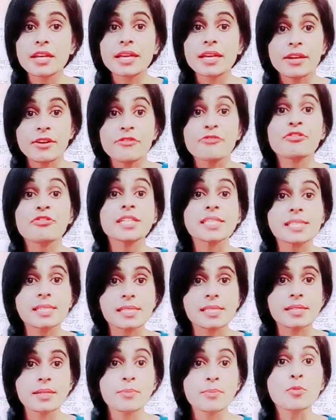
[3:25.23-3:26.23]
Fist.
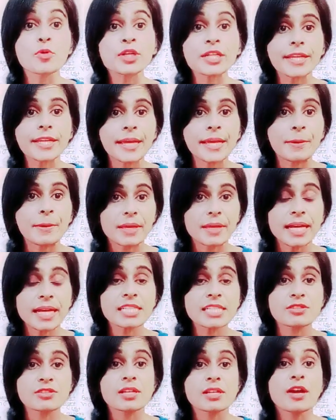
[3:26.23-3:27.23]
Muthi. Yes.